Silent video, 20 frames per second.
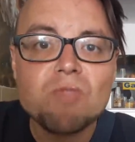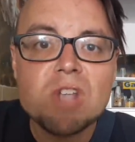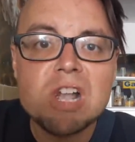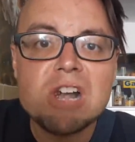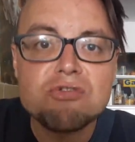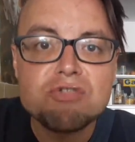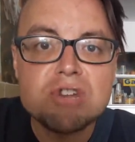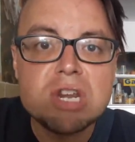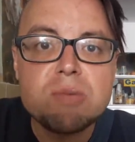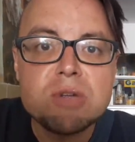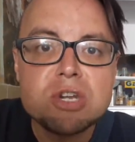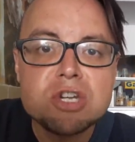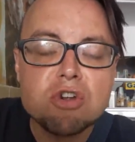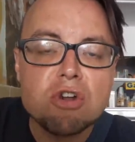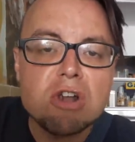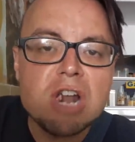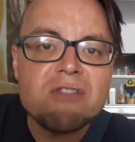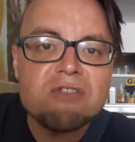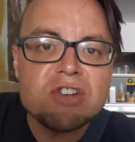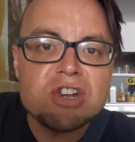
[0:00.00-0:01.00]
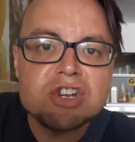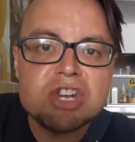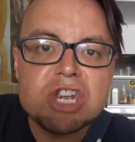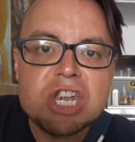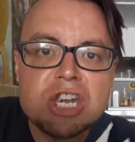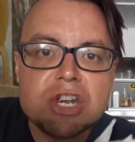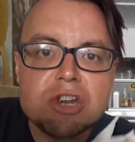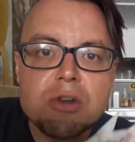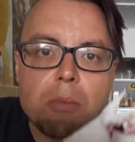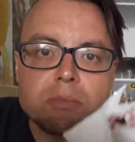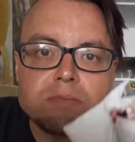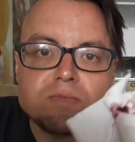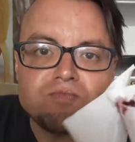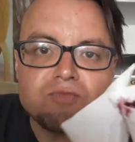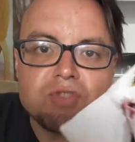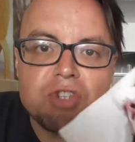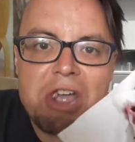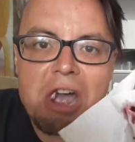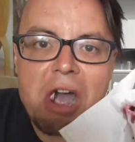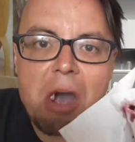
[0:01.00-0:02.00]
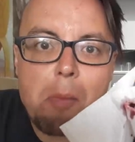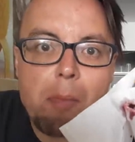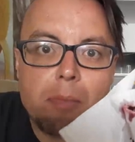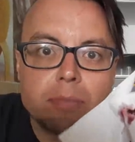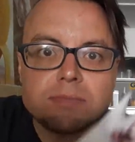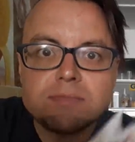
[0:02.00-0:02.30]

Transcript: How deep is your love indeed? Yum.